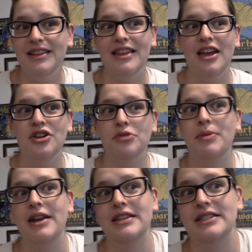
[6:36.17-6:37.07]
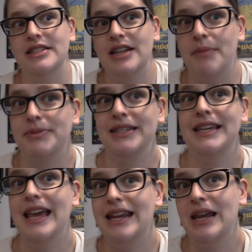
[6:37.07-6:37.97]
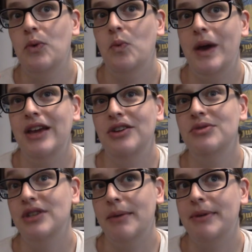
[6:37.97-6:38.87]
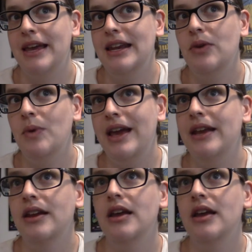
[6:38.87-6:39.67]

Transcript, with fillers: that your body stops gaining weight, you stop gaining weight